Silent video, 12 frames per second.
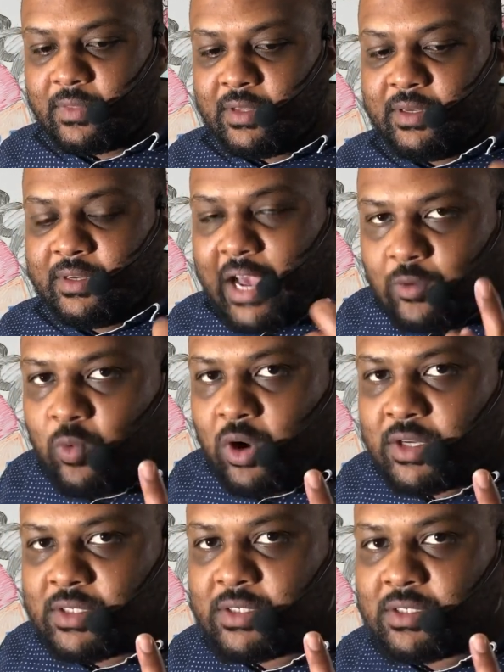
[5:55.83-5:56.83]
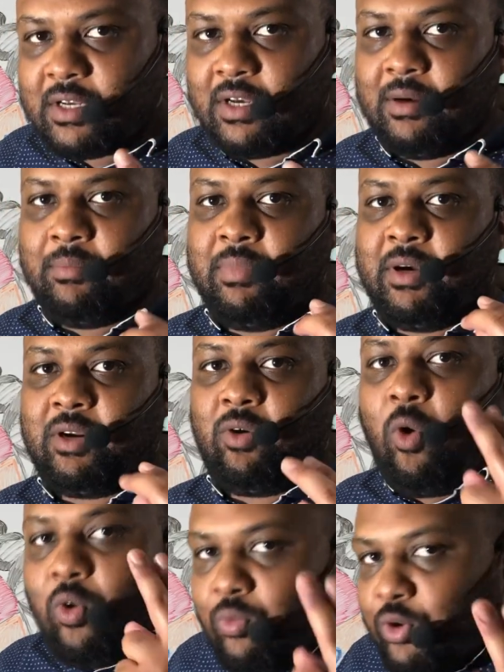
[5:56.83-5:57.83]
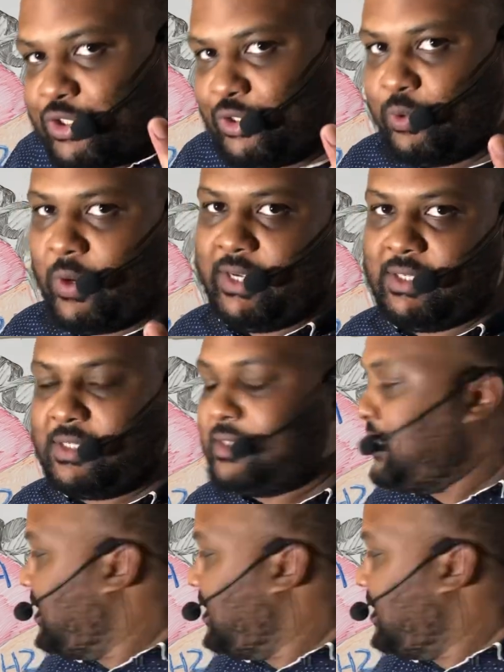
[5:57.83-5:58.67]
not once but almost twice.